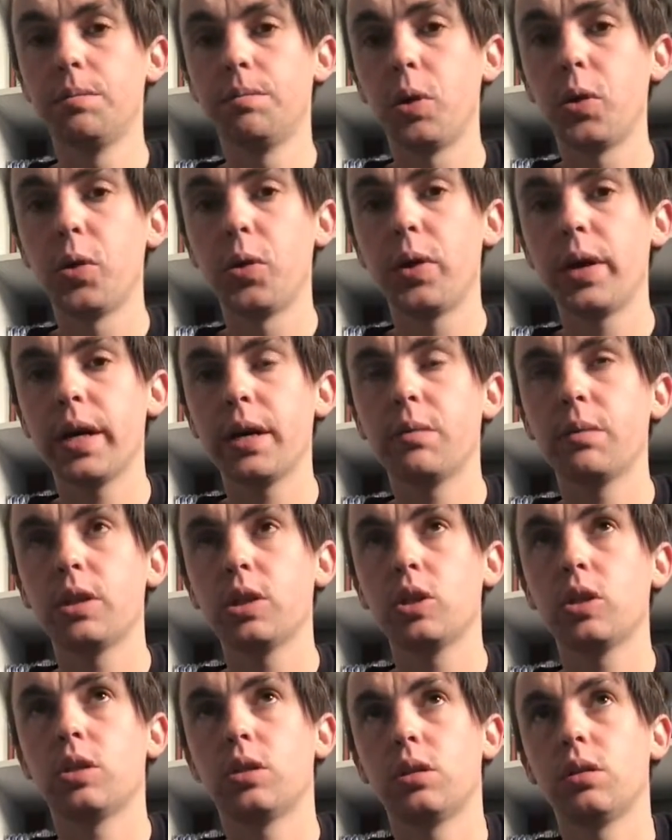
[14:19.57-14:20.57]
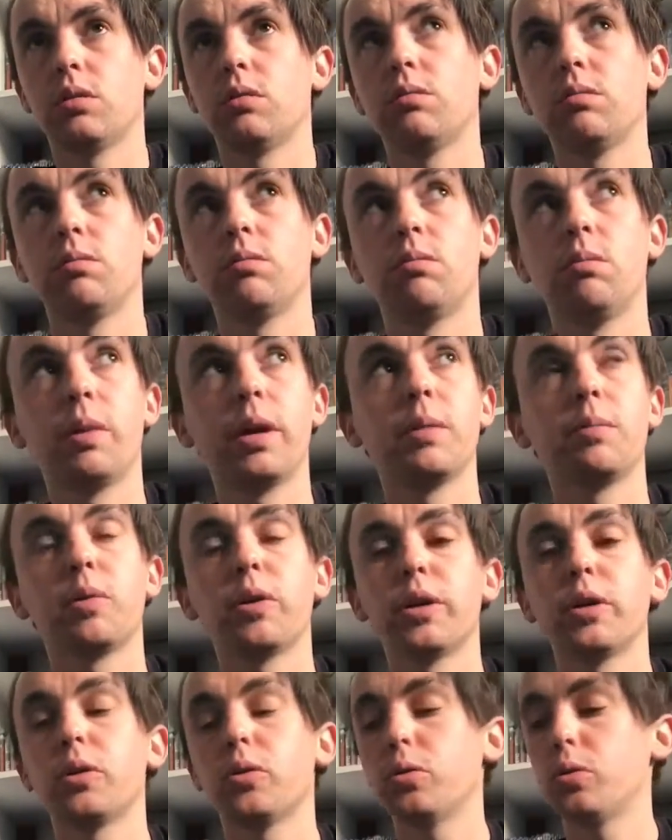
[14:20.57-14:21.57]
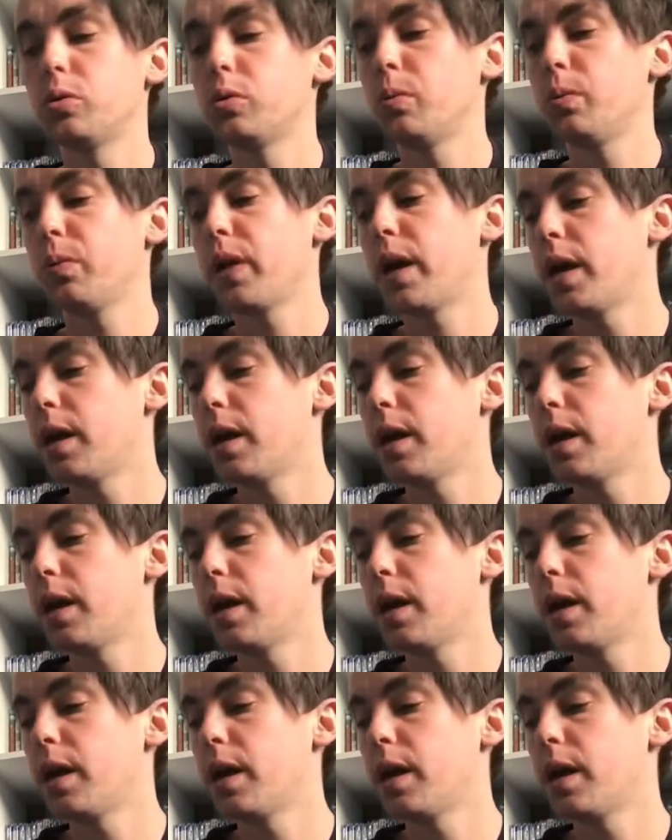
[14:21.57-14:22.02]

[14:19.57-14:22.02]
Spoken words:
Bluray, which would be pretty cool.